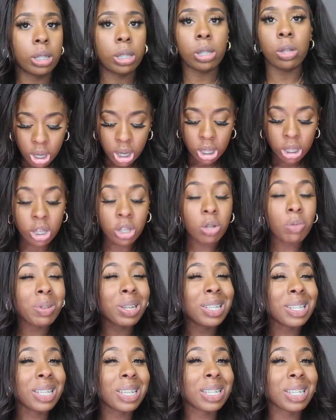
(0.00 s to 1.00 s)
So the
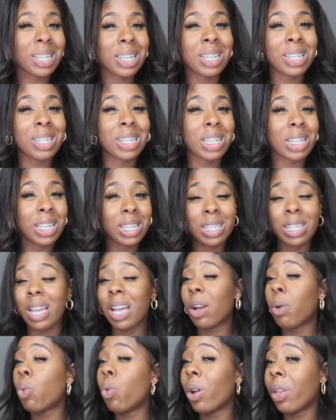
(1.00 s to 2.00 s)
26 inch is
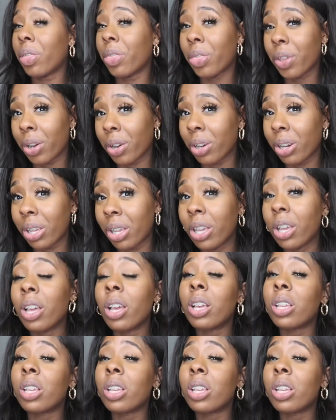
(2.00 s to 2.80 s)
130.